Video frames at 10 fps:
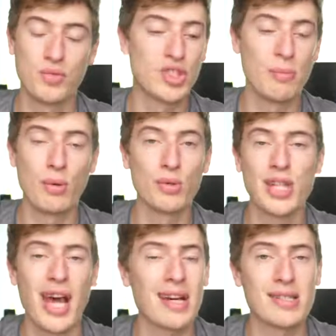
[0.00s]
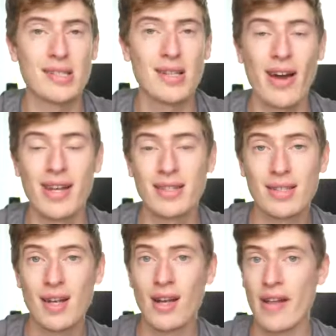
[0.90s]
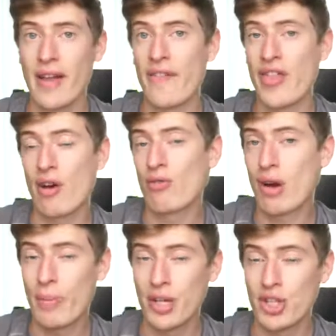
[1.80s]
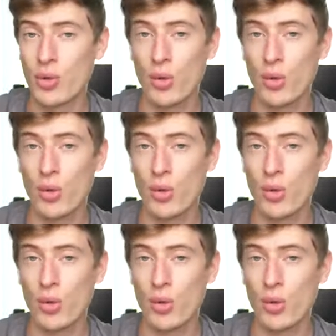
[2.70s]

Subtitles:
simple text designs if they're rubbish.